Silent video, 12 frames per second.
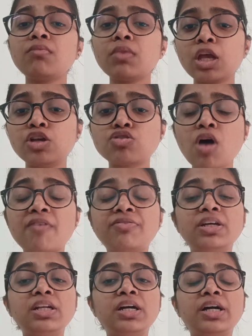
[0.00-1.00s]
so
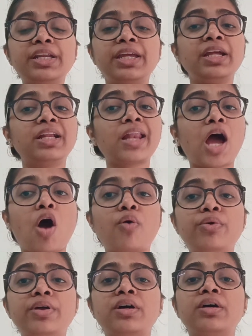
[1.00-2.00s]
after learning
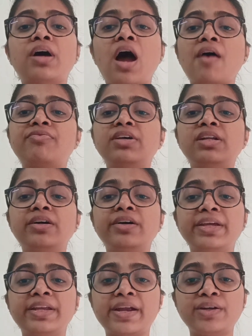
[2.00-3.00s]
cloud, after
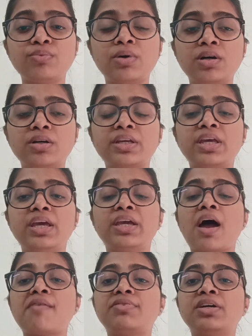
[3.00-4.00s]
learning networking,
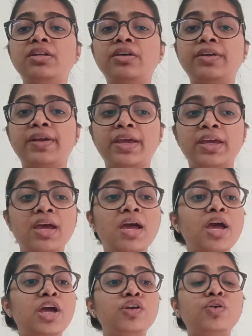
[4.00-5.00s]
after learning,
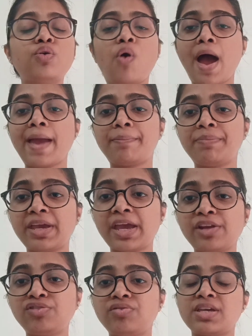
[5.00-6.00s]
you know, IP
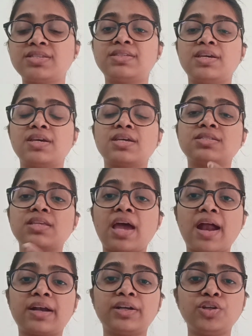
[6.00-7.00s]
addresses,
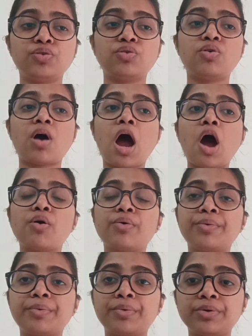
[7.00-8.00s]
and you know
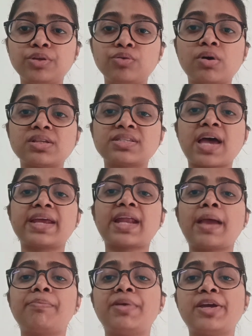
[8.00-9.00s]
how you assign
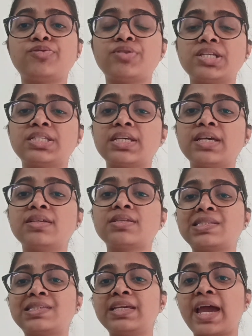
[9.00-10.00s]
IP addresses,
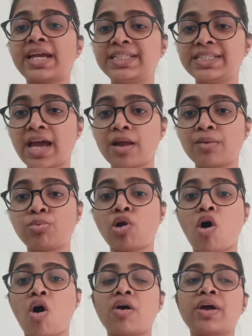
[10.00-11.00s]
CIDR
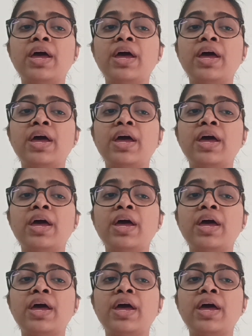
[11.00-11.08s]
block,